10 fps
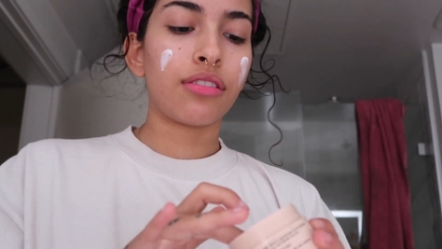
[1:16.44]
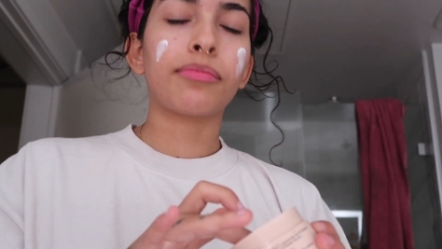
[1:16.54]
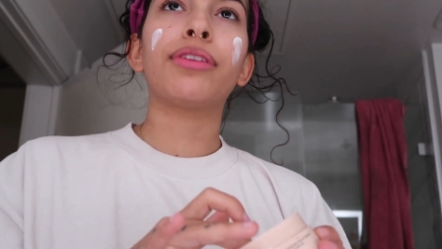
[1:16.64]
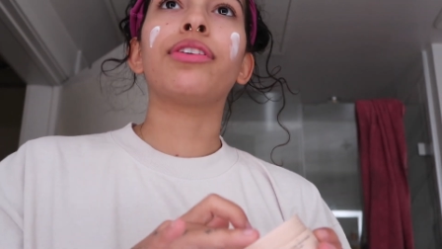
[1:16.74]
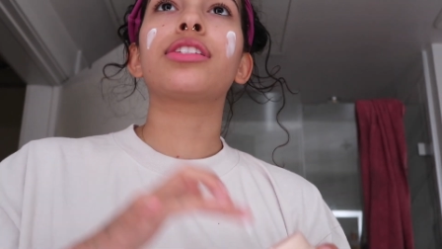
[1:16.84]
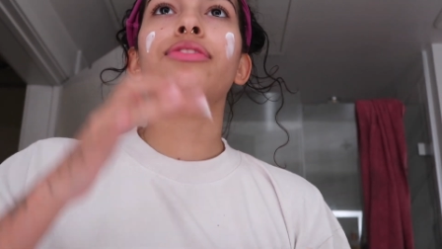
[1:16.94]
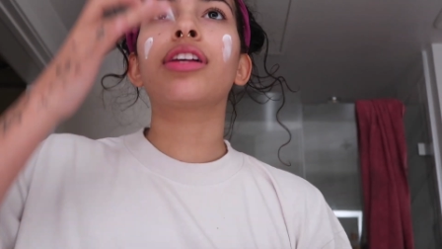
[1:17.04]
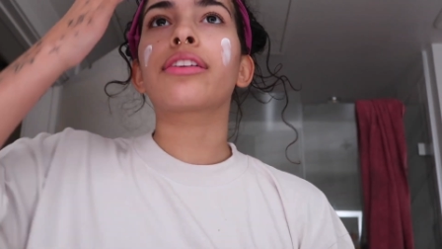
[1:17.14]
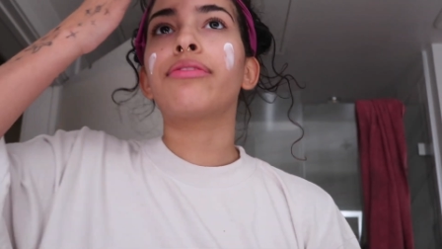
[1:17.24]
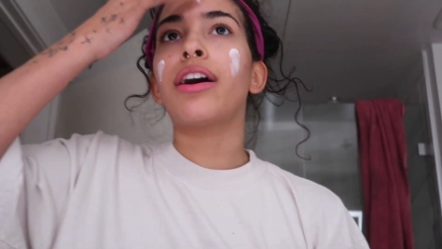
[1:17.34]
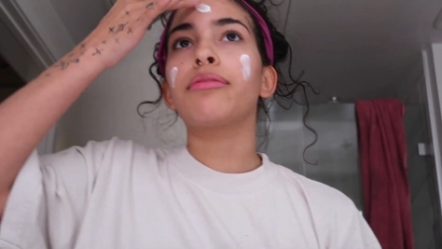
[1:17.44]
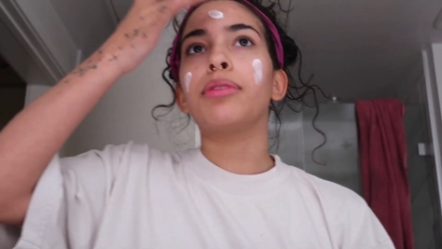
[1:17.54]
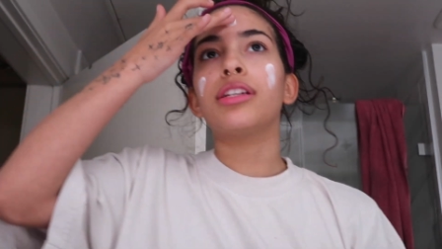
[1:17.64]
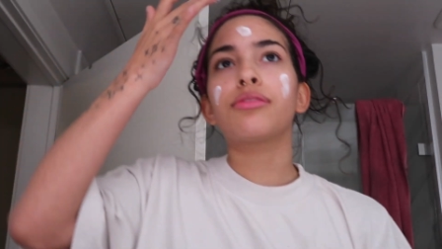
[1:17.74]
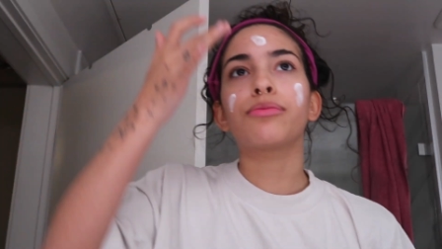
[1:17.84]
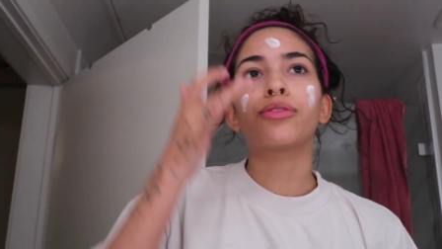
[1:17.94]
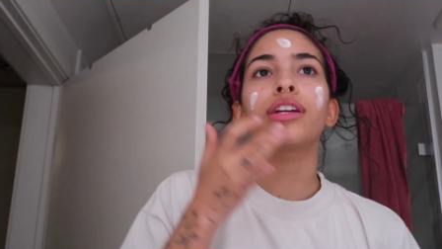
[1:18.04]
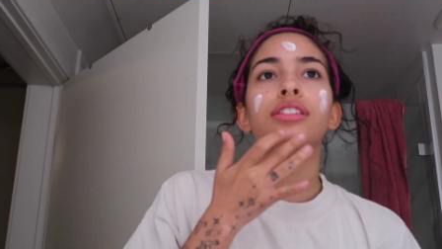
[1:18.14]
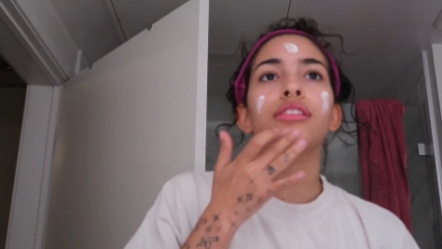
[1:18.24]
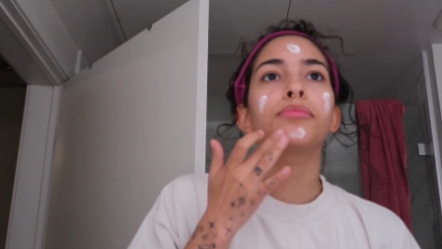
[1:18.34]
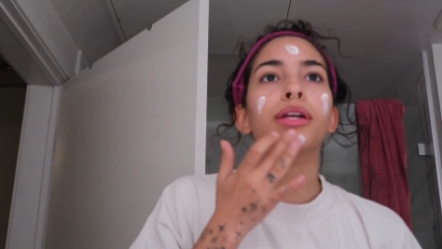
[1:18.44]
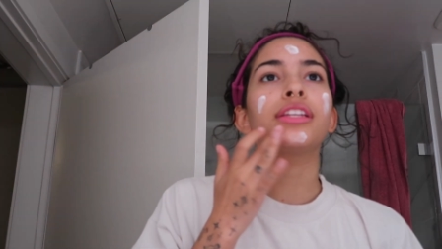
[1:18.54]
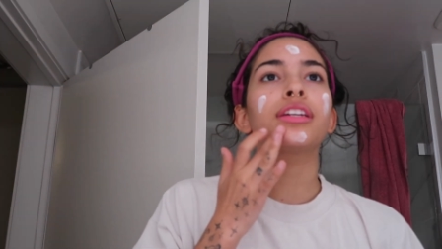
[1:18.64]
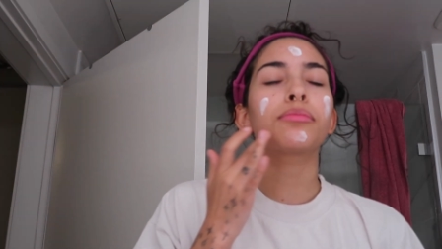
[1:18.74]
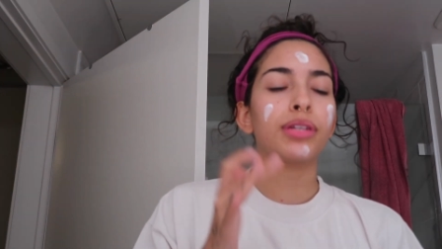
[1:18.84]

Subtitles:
on my face for like 5 minutes before I start blending,